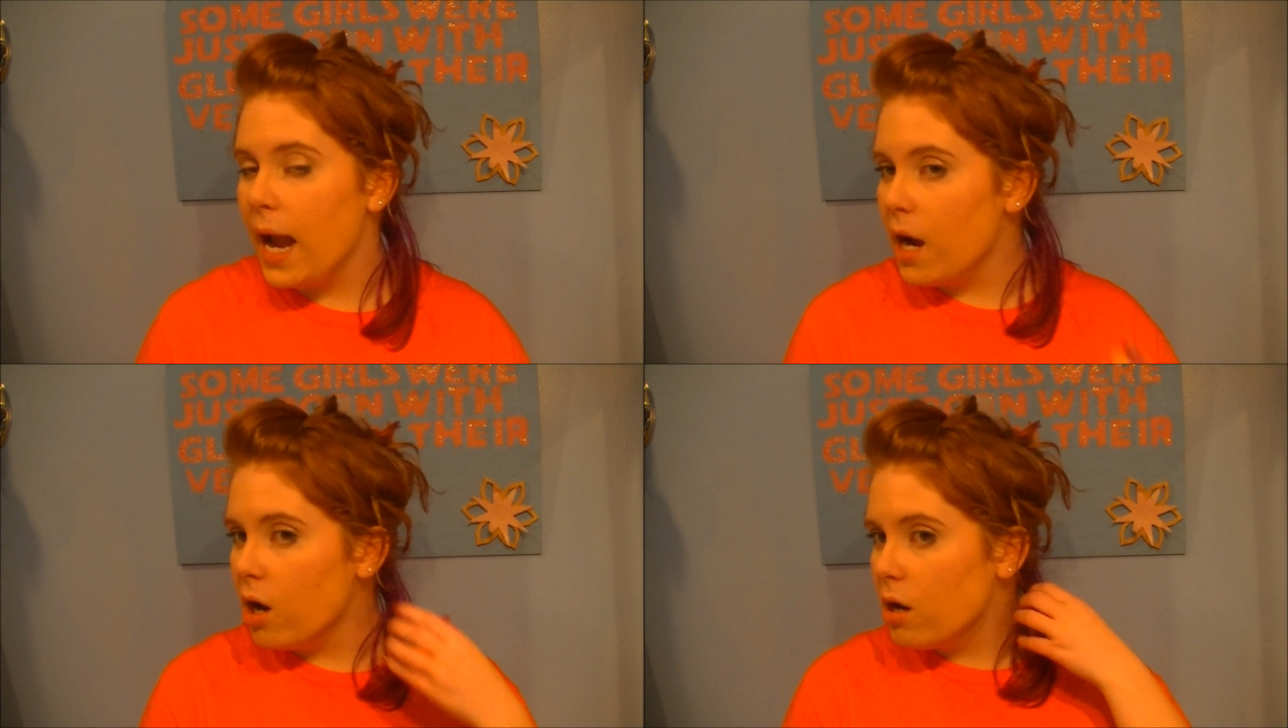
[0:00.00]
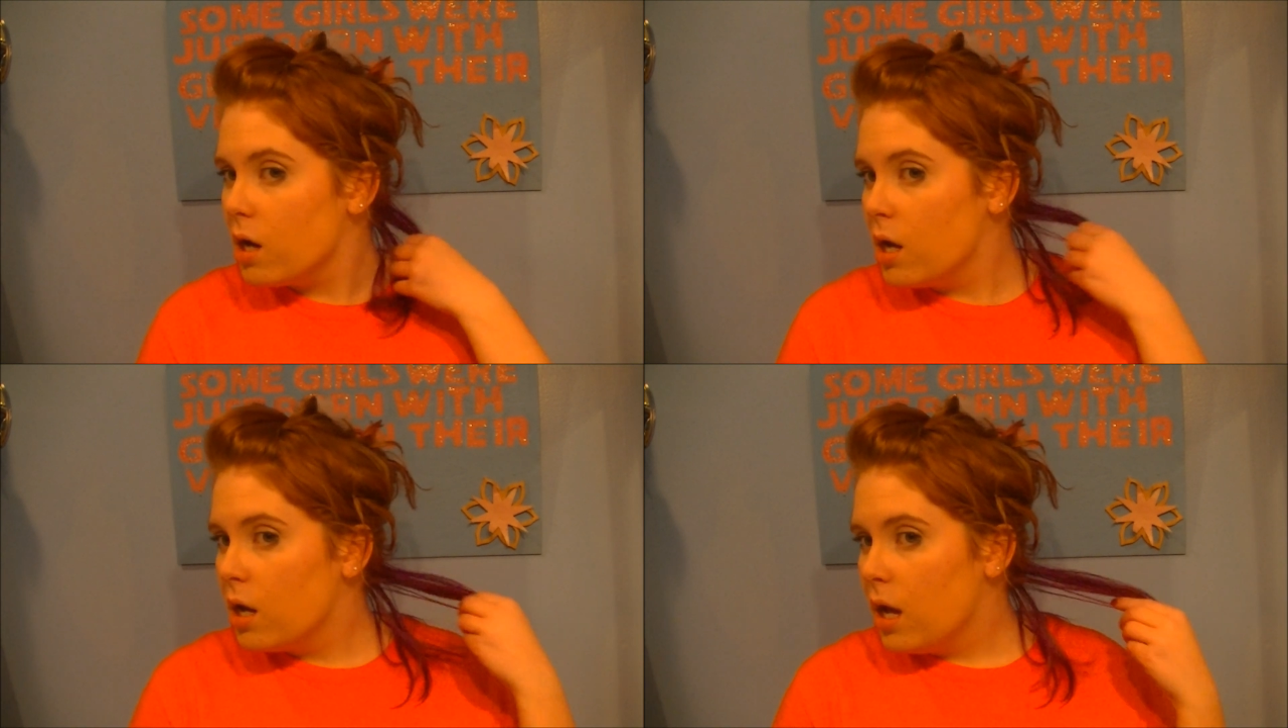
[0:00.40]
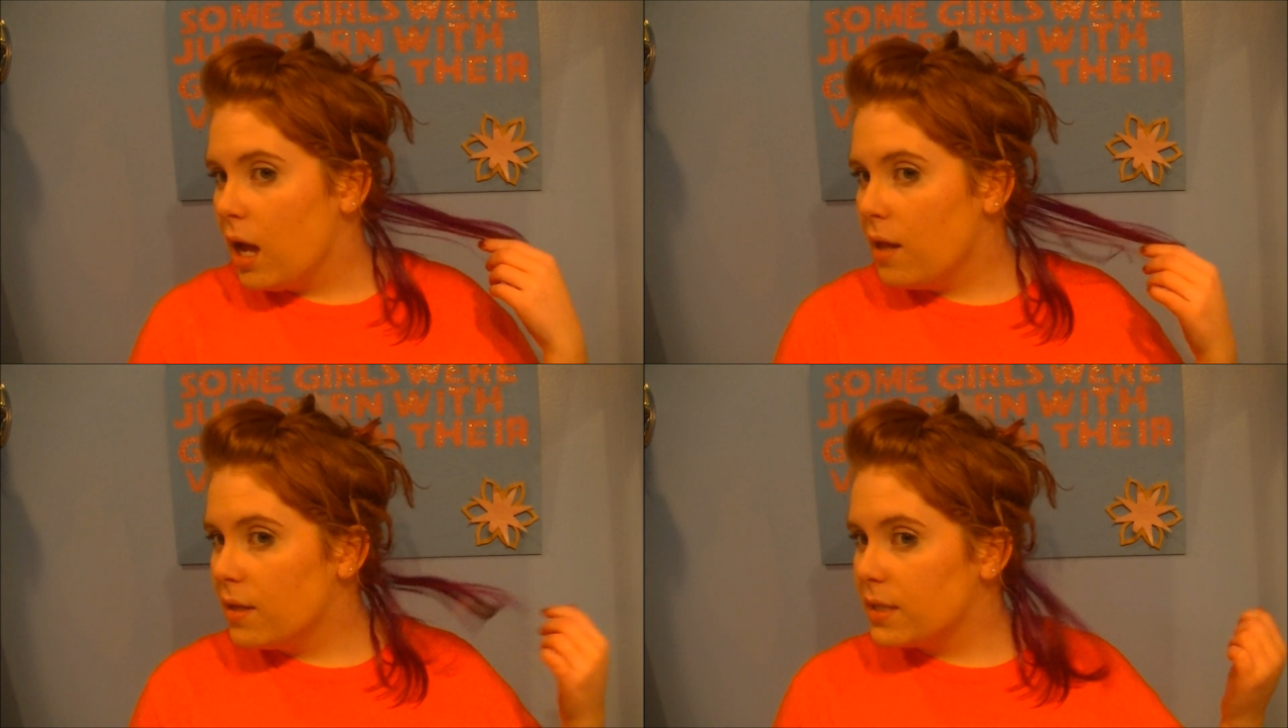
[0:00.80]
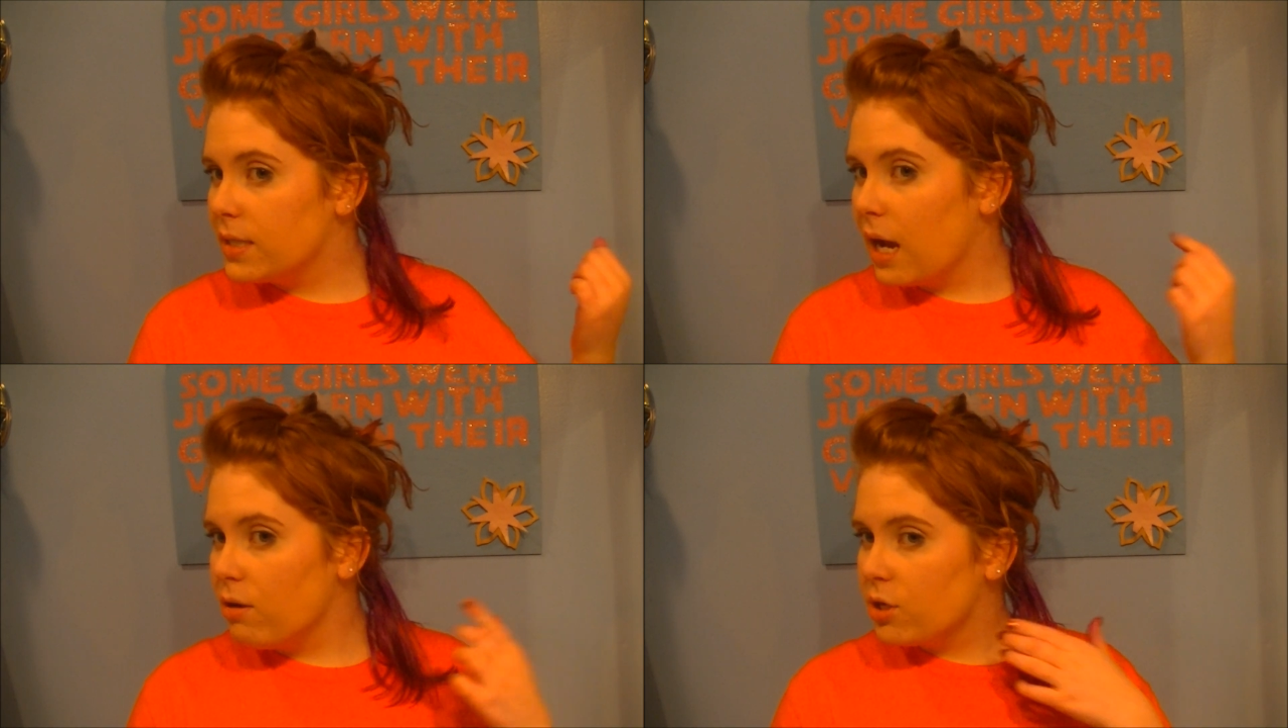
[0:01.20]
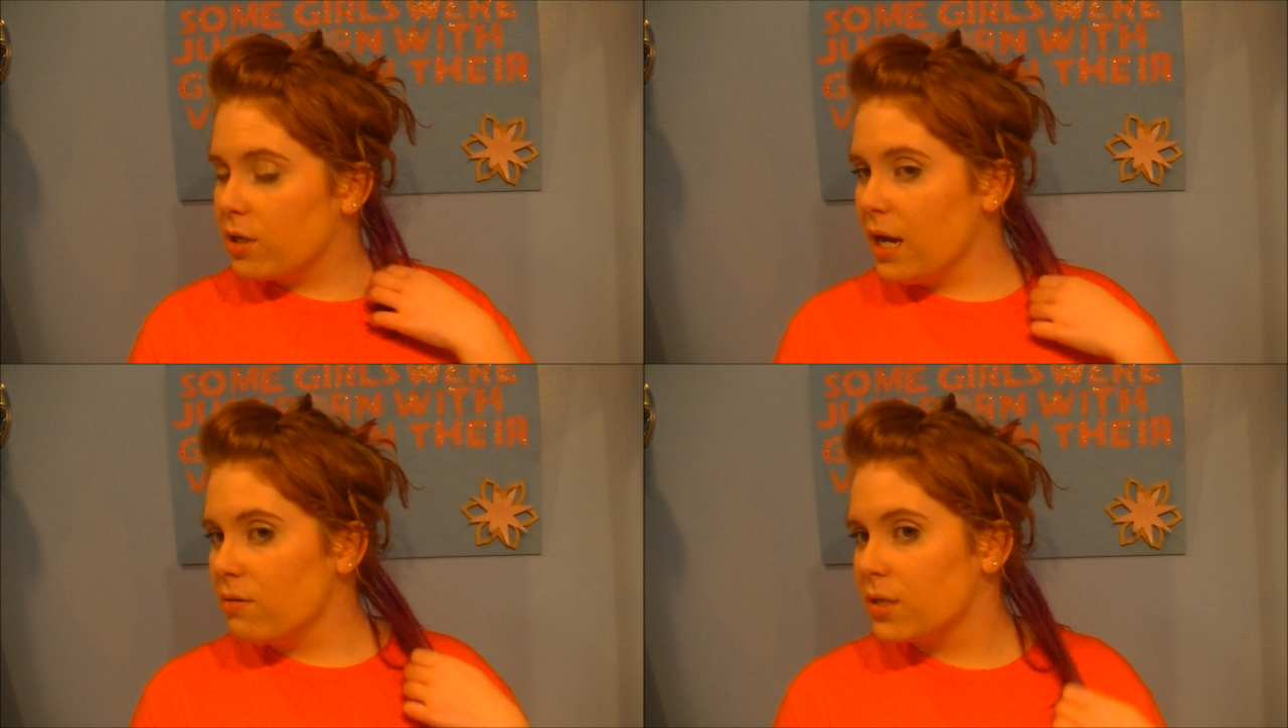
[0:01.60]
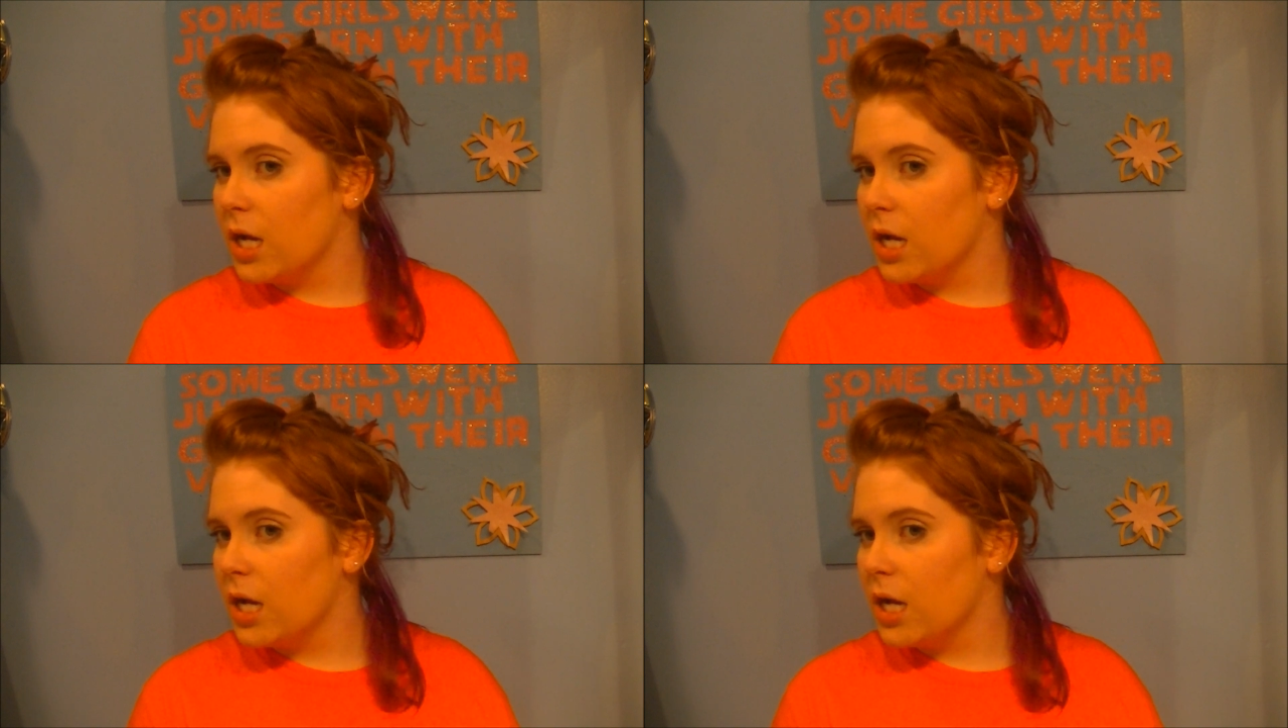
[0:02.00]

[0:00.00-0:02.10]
hair, and this is how it turned out.